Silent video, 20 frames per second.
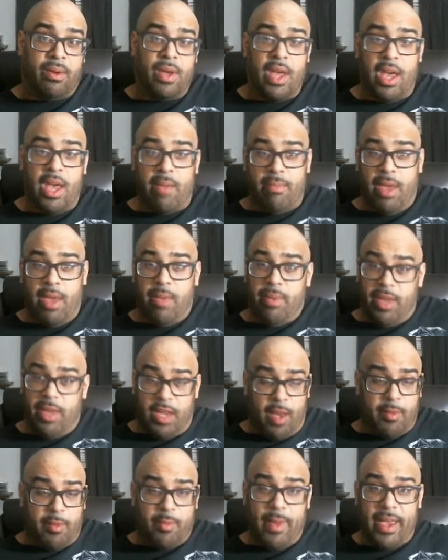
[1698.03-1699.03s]
Maybe he
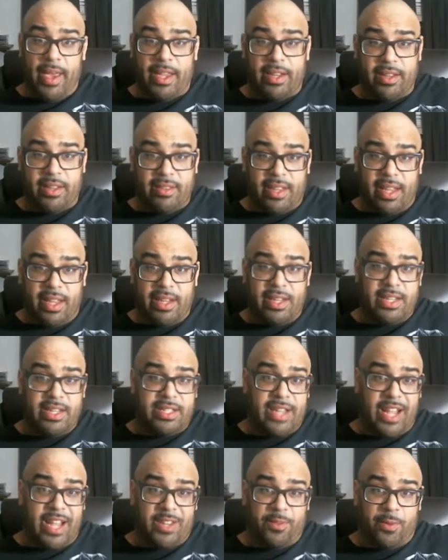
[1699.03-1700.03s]
comes back and does indie
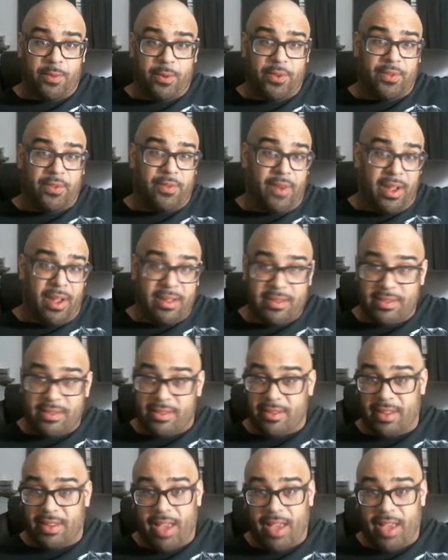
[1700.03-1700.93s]
shots for his friends.